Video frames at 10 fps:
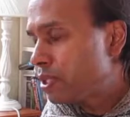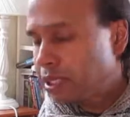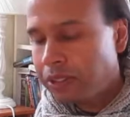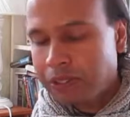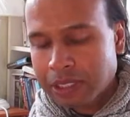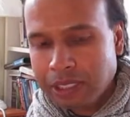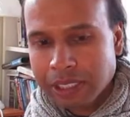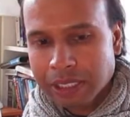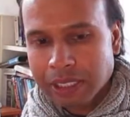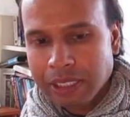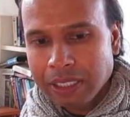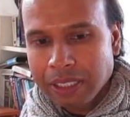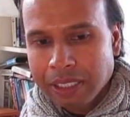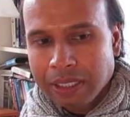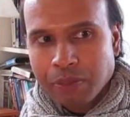So it's like
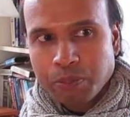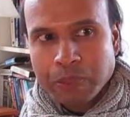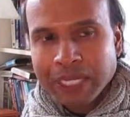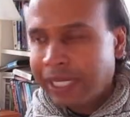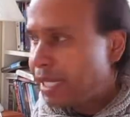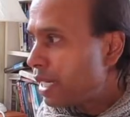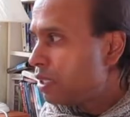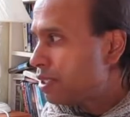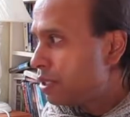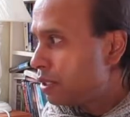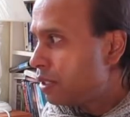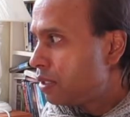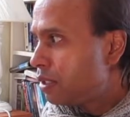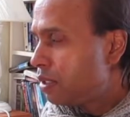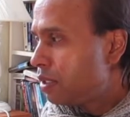my connection,
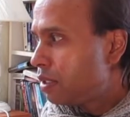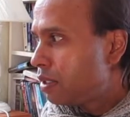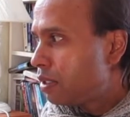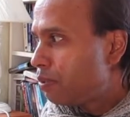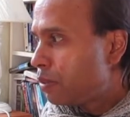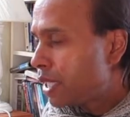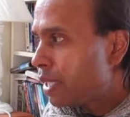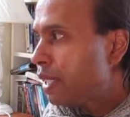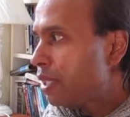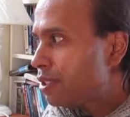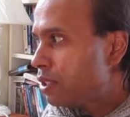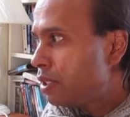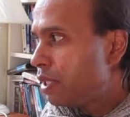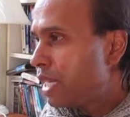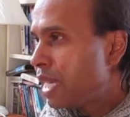my connection,